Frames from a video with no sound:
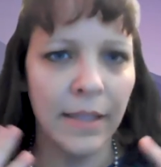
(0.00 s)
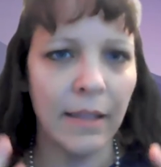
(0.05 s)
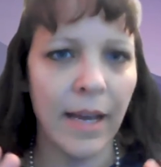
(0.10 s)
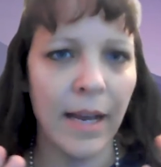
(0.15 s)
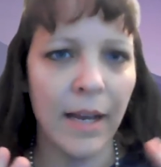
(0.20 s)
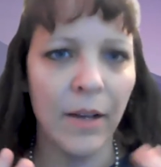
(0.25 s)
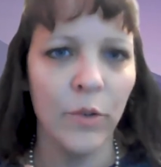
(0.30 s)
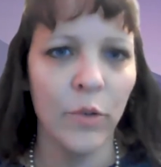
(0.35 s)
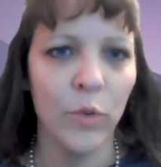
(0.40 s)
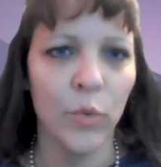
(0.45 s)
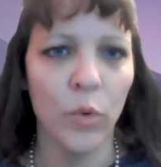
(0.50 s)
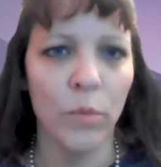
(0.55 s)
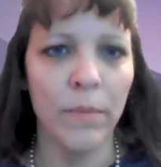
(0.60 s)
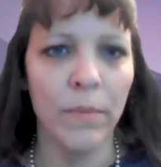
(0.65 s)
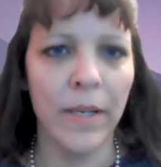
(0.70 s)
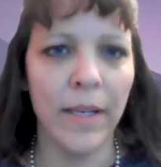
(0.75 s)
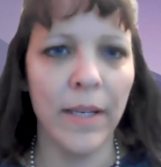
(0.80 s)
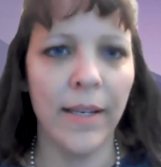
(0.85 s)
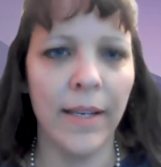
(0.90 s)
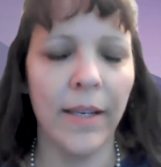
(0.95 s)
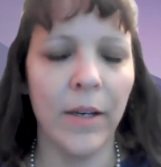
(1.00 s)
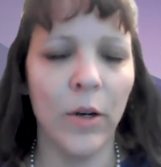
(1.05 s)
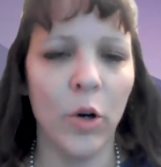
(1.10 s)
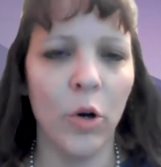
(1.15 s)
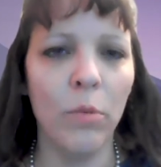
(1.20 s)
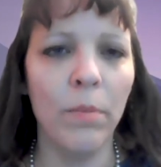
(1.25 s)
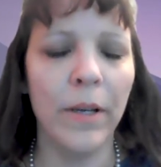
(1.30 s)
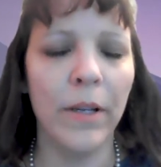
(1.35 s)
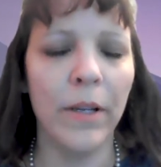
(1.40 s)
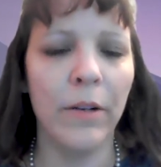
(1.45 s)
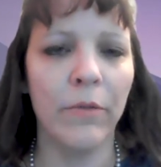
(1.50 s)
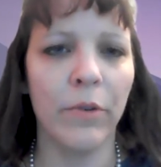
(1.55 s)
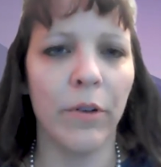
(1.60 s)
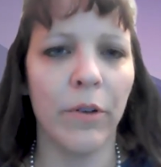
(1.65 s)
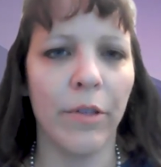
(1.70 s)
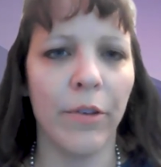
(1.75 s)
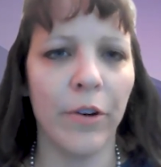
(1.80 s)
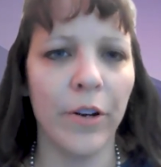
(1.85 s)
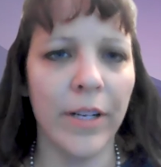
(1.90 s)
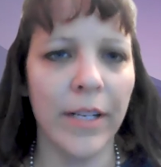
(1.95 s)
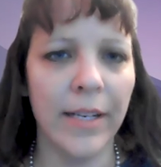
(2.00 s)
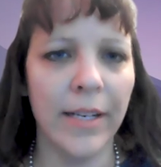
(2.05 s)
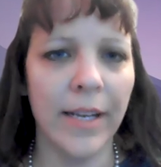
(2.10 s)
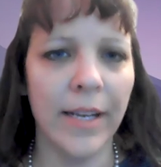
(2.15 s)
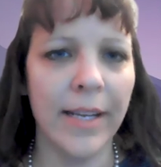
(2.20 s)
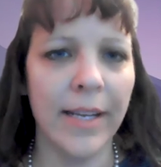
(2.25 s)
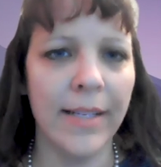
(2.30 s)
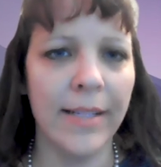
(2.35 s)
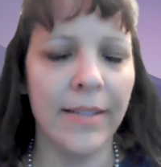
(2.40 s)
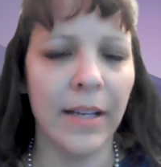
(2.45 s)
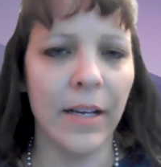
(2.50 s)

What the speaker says: lounge will be open for 30 days